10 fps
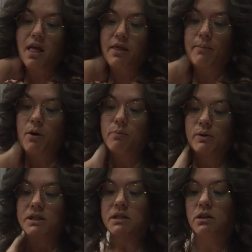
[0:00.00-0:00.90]
The Pope
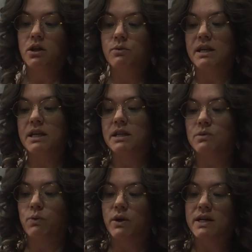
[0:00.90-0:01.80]
wasn't alone in
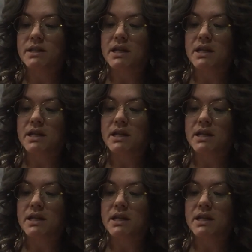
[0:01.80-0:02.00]
his worries.